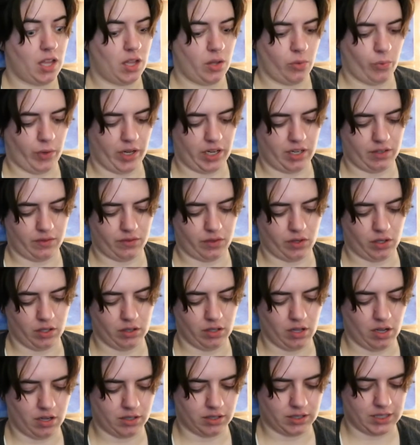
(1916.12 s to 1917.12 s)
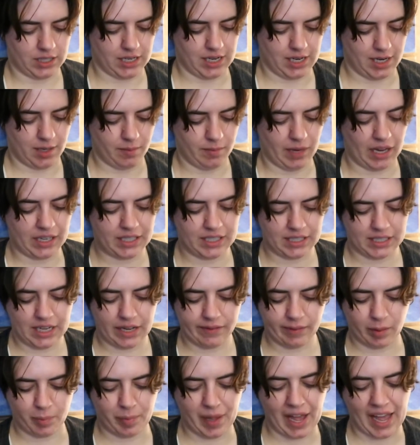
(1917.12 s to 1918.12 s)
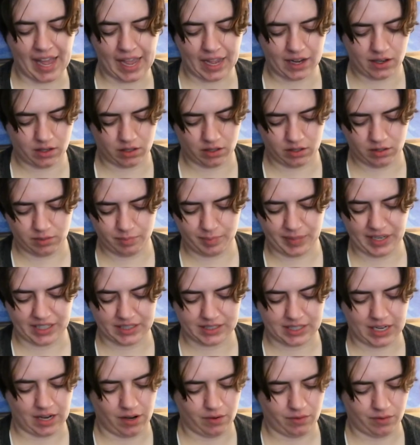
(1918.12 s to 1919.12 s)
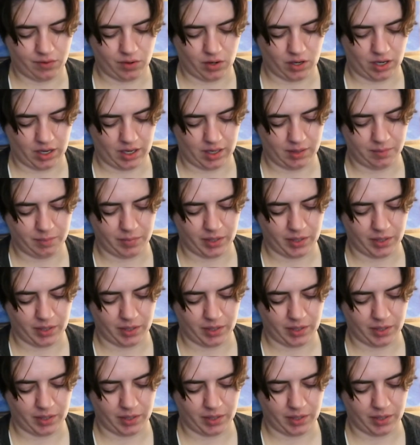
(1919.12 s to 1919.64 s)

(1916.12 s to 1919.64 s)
waiting for a long time. I didn't have a pattern picked out for it,